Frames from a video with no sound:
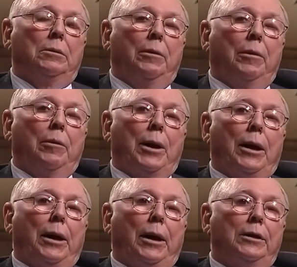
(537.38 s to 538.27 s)
we were
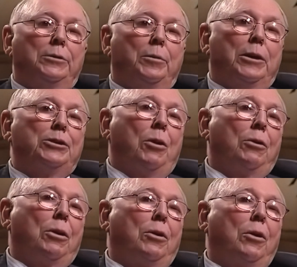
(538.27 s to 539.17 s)
buying as much
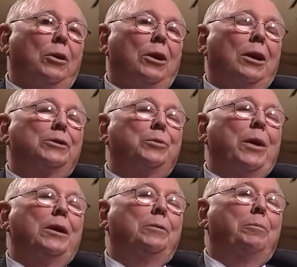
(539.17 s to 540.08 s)
Coca-Cola as
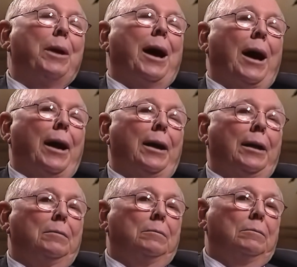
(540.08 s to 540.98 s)
we could buy,
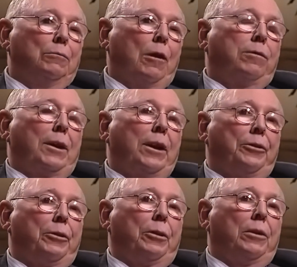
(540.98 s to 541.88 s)
roughly a
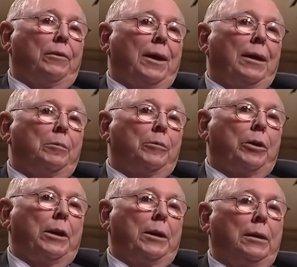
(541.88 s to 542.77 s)
third of the volume
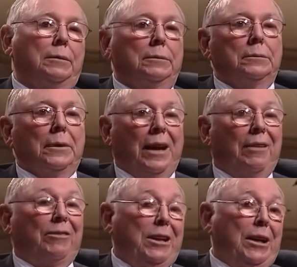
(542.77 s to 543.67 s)
trading, every